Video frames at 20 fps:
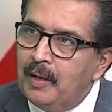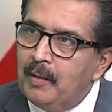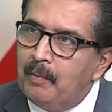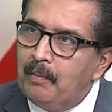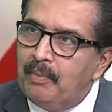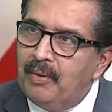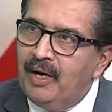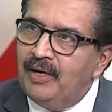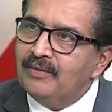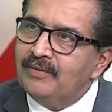
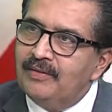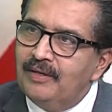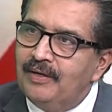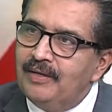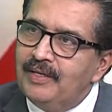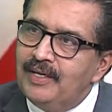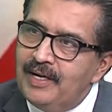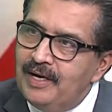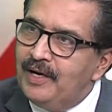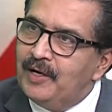pressed the
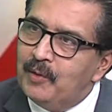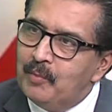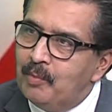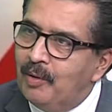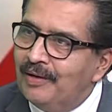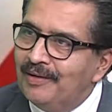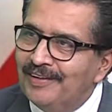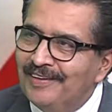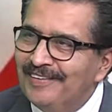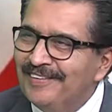delete
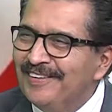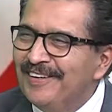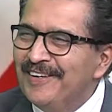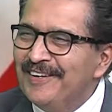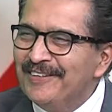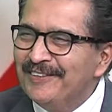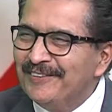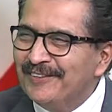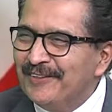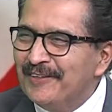button.
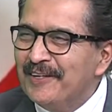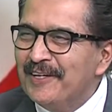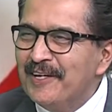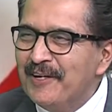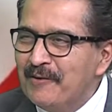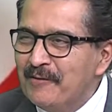So they